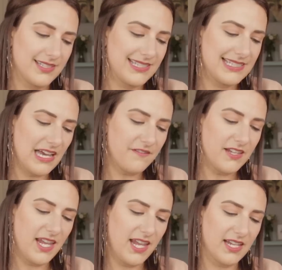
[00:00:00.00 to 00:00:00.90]

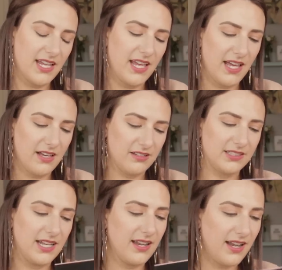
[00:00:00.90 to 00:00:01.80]
Steffi
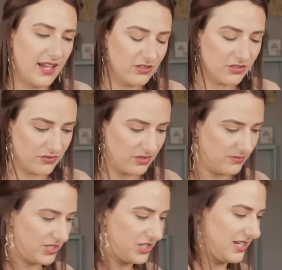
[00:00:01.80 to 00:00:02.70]
handheld nail drill
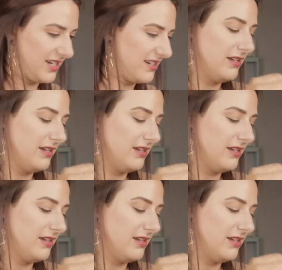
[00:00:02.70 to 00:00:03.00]
machine.